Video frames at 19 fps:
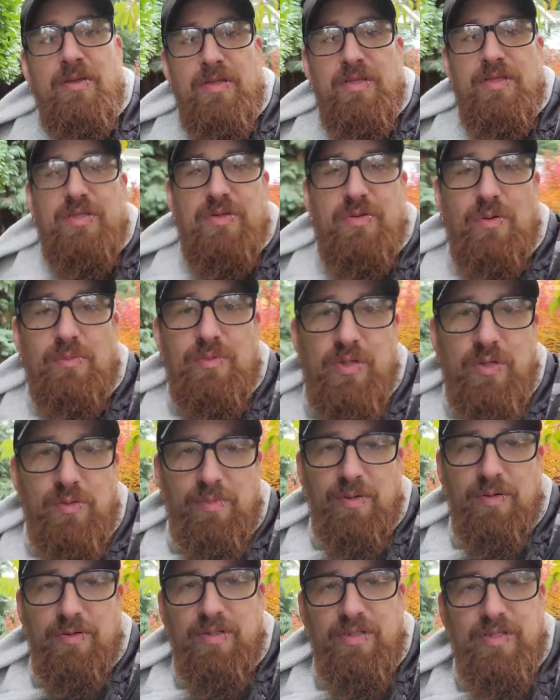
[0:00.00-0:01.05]
The
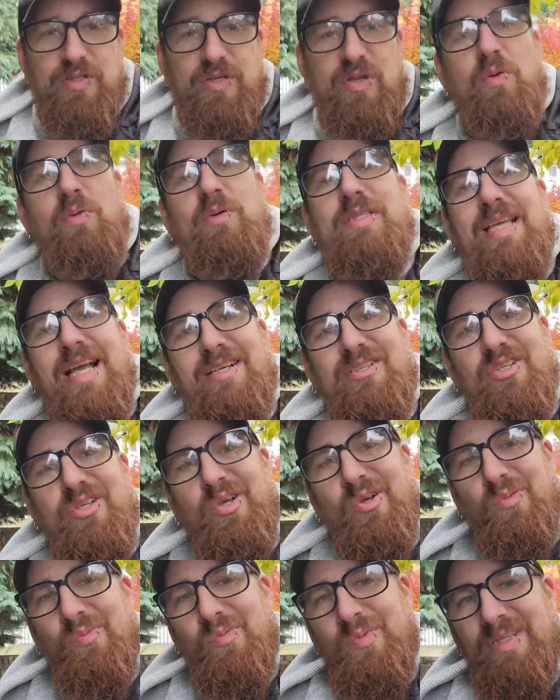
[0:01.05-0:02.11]
stormtrooper in the snow was
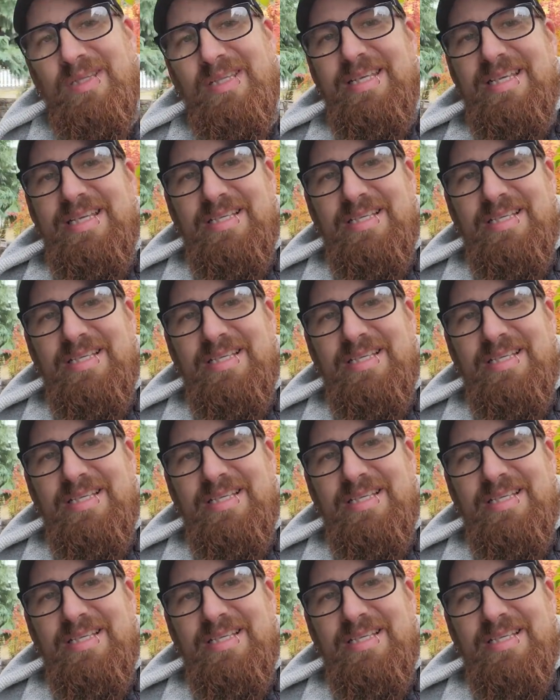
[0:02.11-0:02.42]
actually a really